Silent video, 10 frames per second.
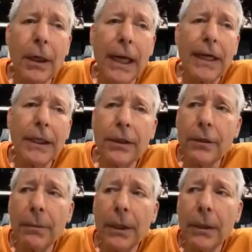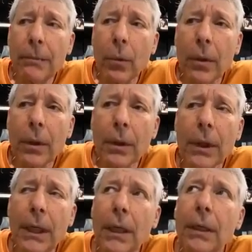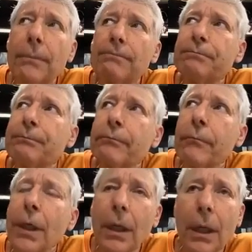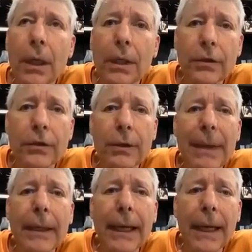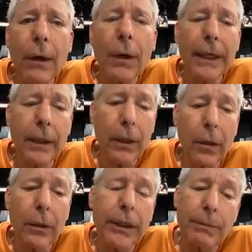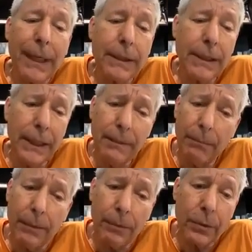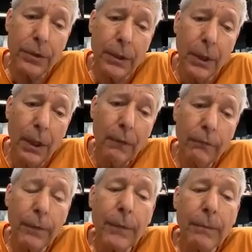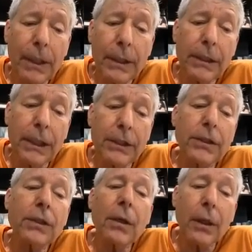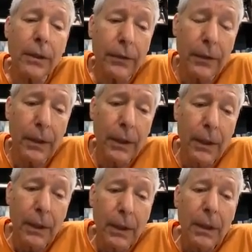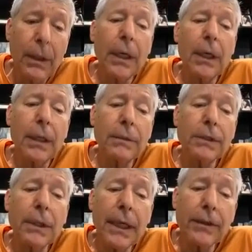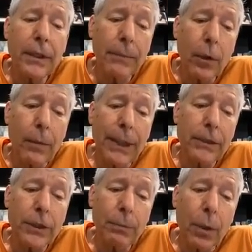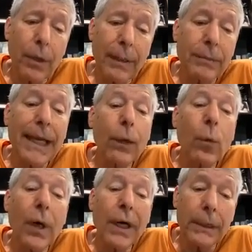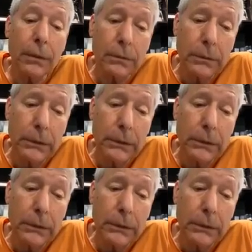I need to be more conscious about how I encourage my team members from the minute they start to let them know about this program day one